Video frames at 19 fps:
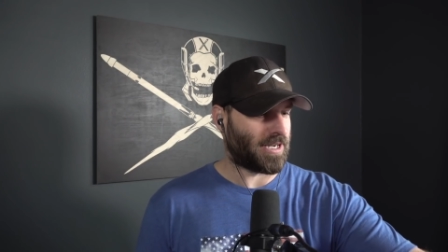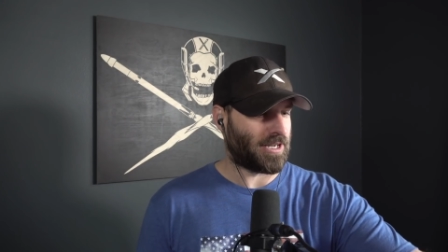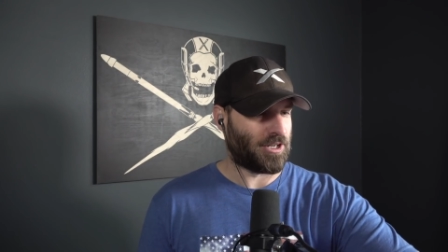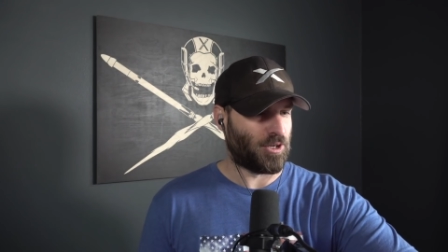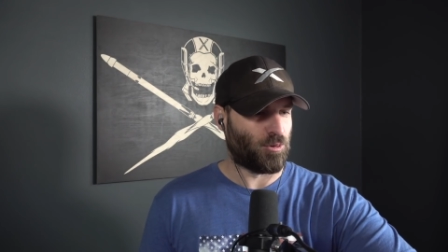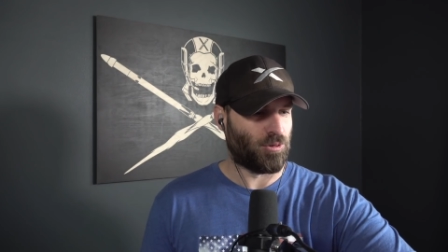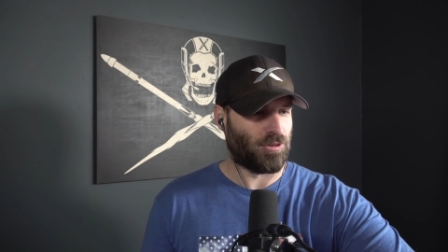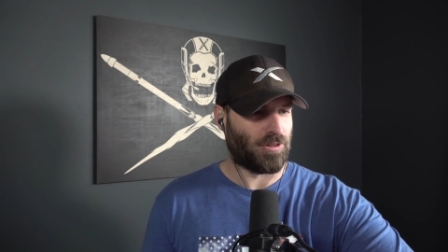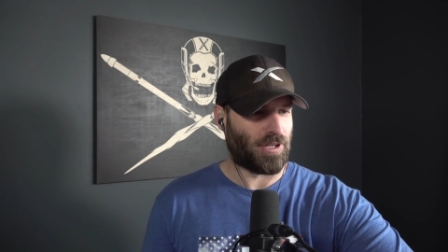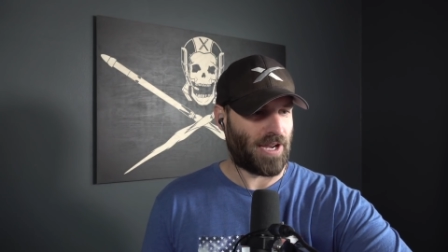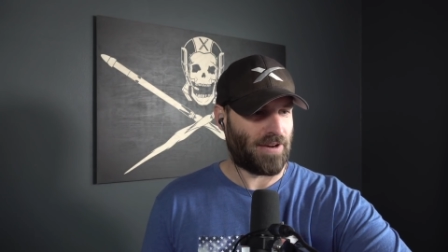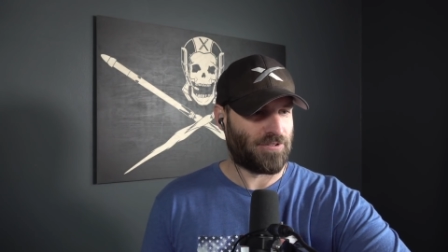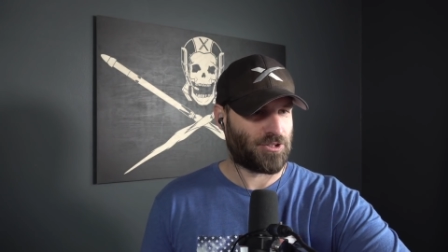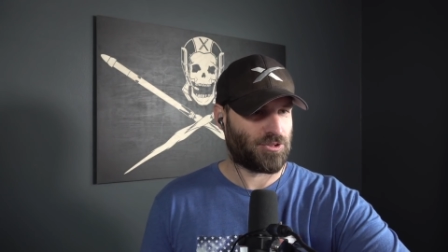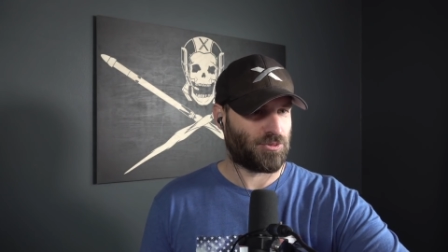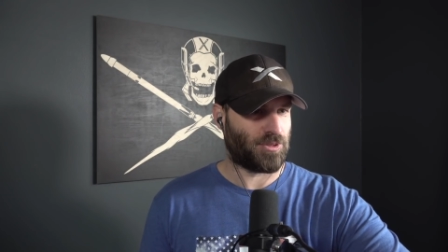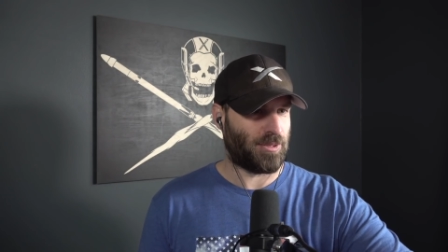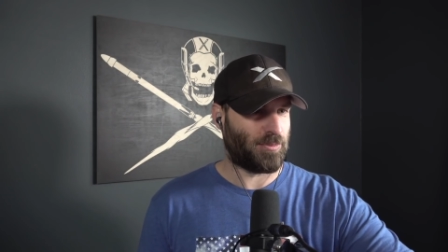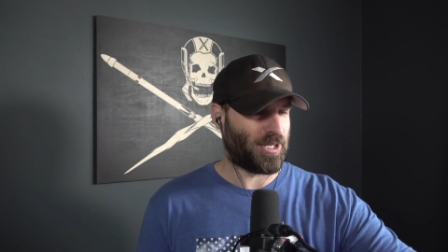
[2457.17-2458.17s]
I know we're live
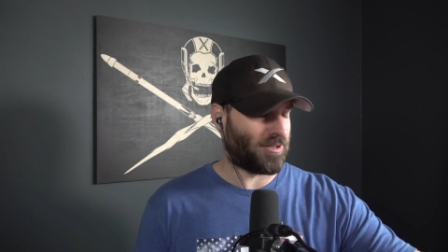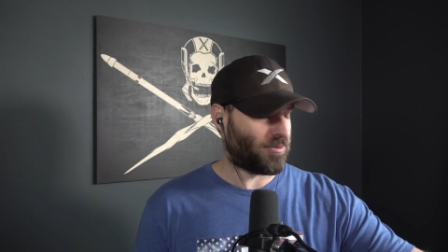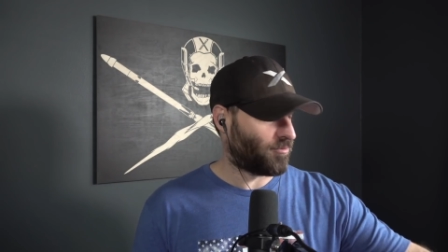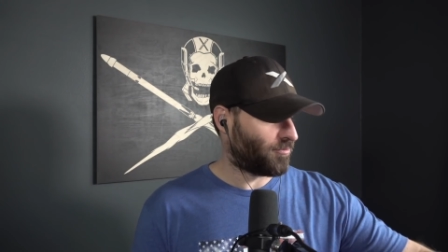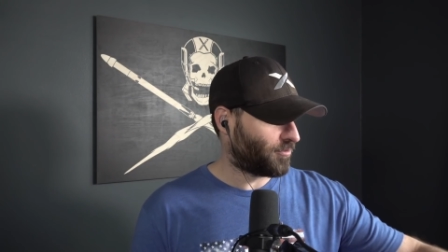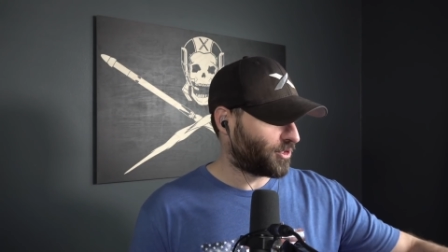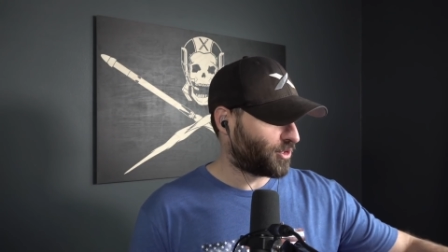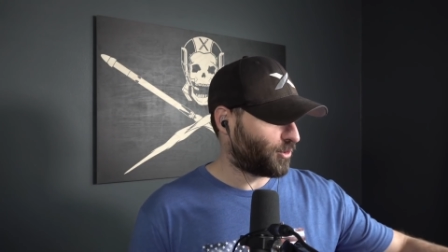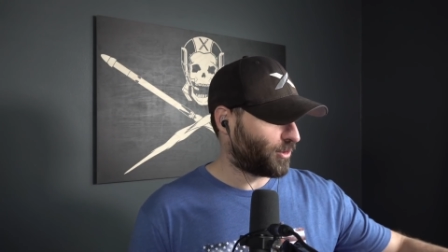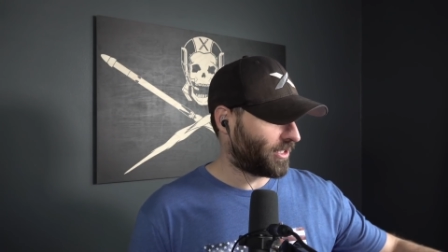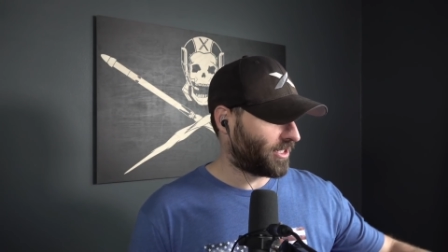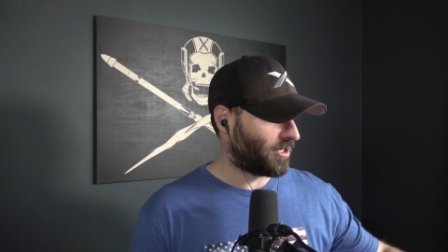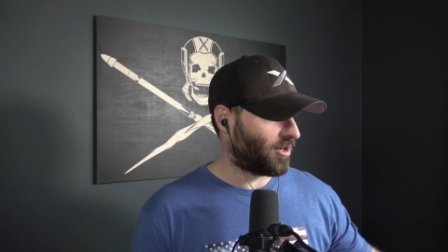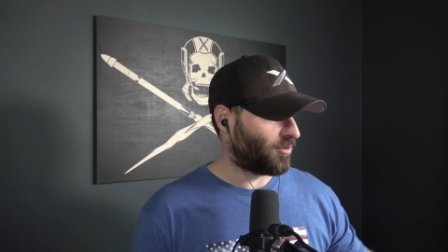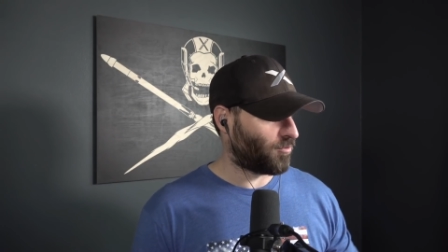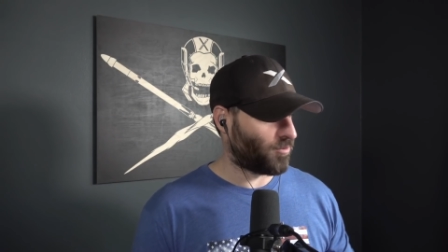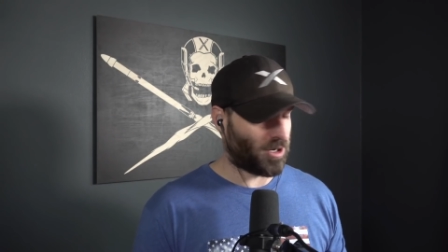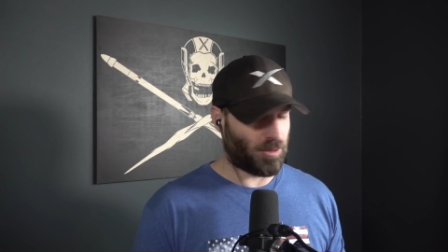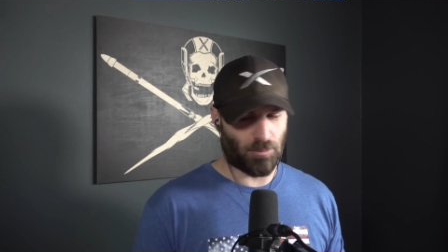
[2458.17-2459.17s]
streaming and we're doing it
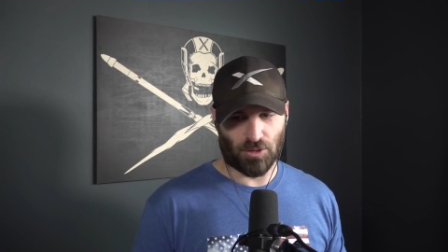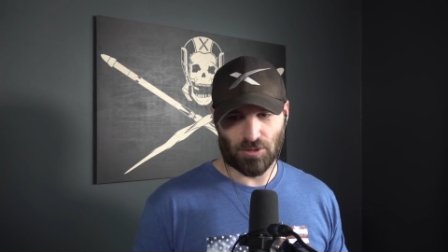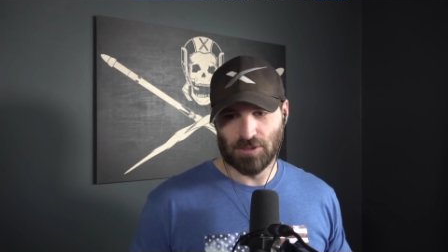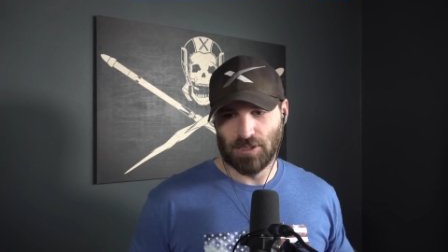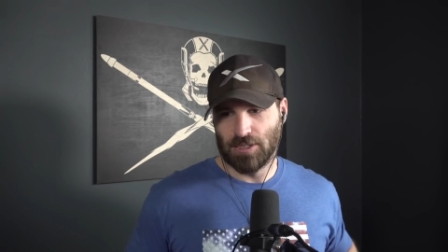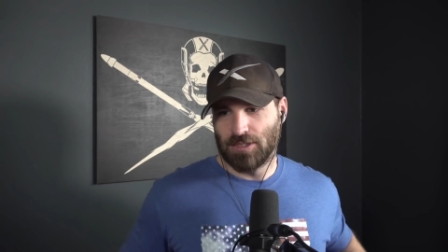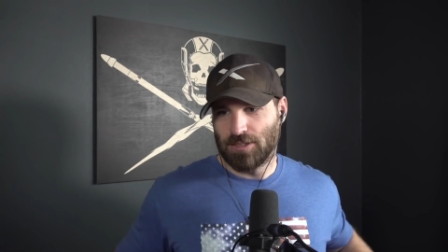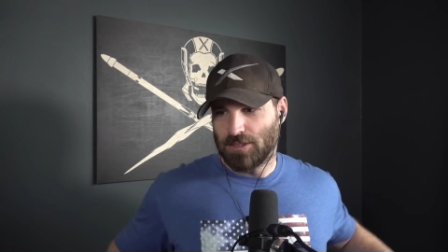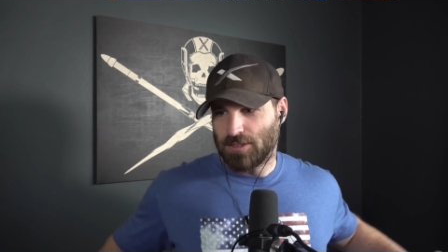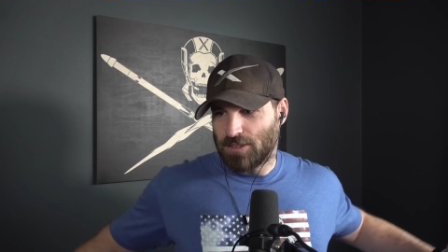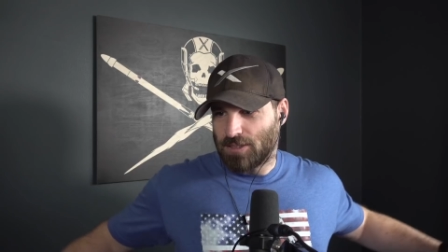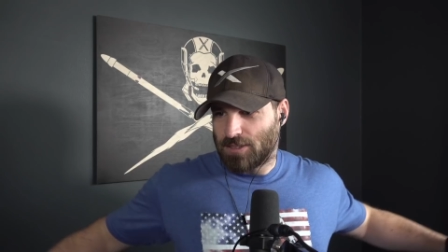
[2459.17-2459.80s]
on Rumble.